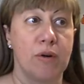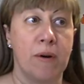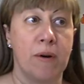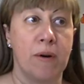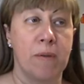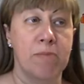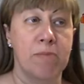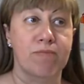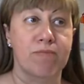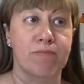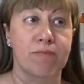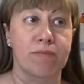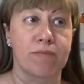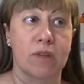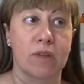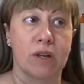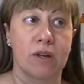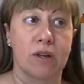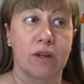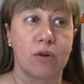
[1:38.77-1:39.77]
um,
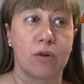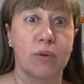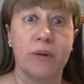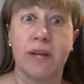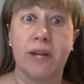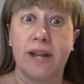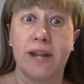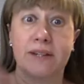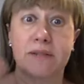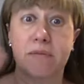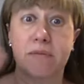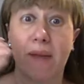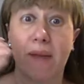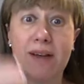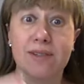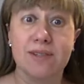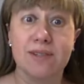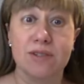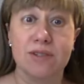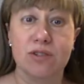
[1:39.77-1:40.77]
create
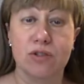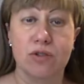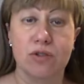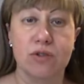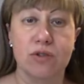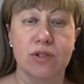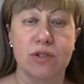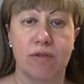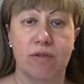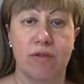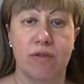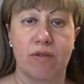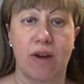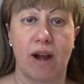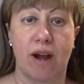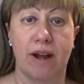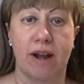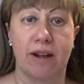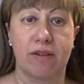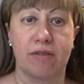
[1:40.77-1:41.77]
masks to
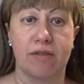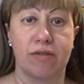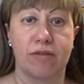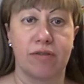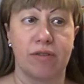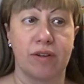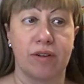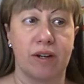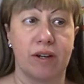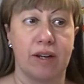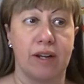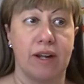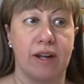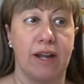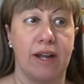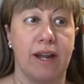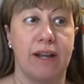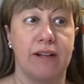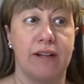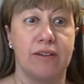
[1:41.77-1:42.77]
survive
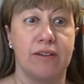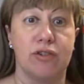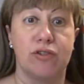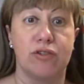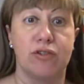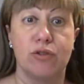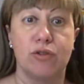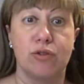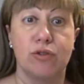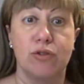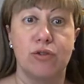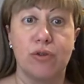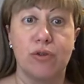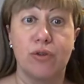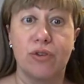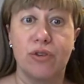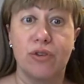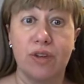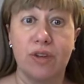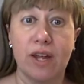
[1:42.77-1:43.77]
and to
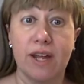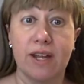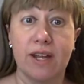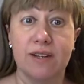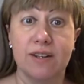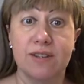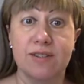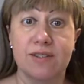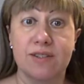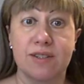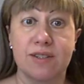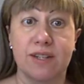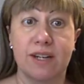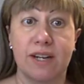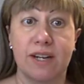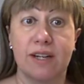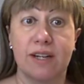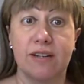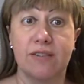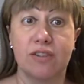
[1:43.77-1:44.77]
do things
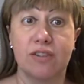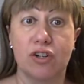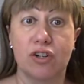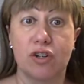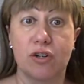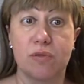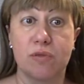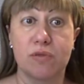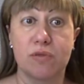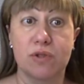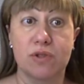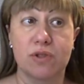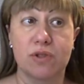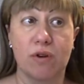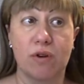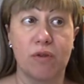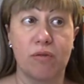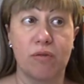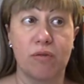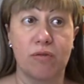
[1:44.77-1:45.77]
in terms
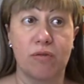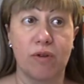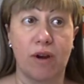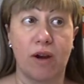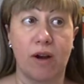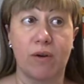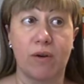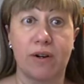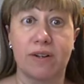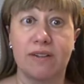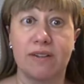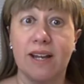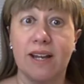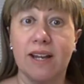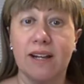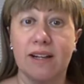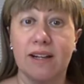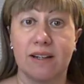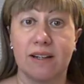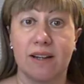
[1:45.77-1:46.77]
of our
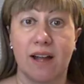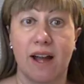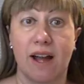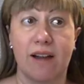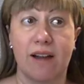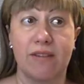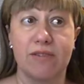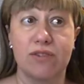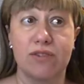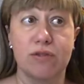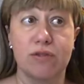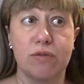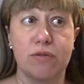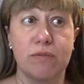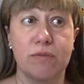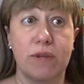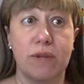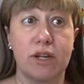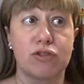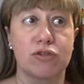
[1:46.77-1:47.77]
daily lives to
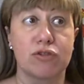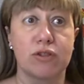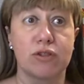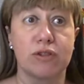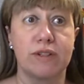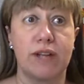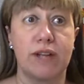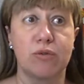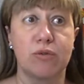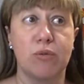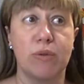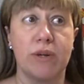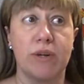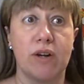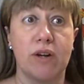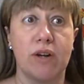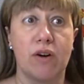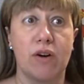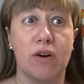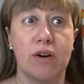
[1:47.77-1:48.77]
make sure that
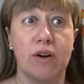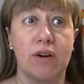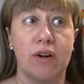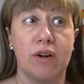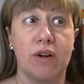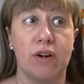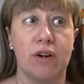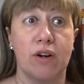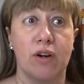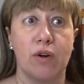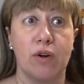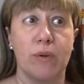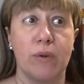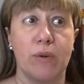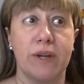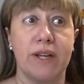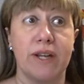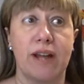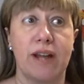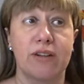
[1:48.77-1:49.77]
we are
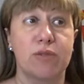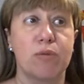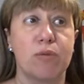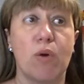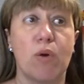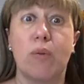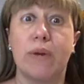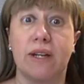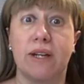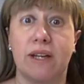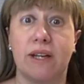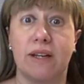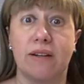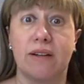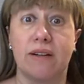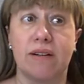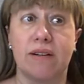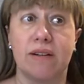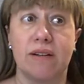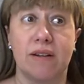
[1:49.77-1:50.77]
we get what we
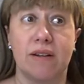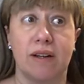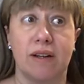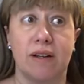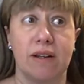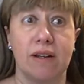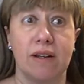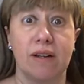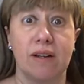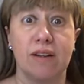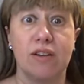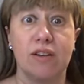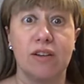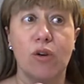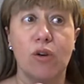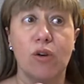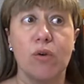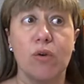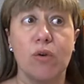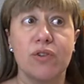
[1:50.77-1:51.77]
need
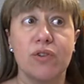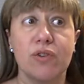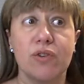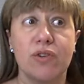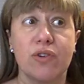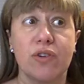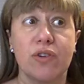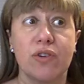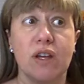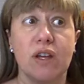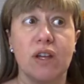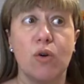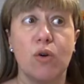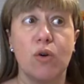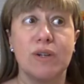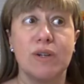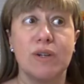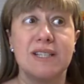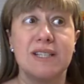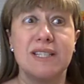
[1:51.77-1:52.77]
those
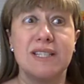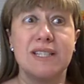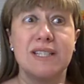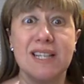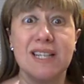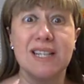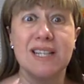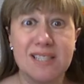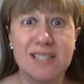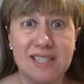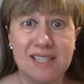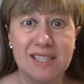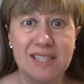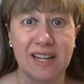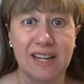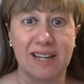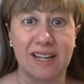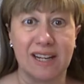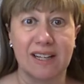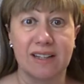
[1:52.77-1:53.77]

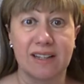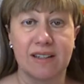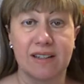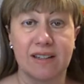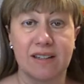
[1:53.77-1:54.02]
egotistic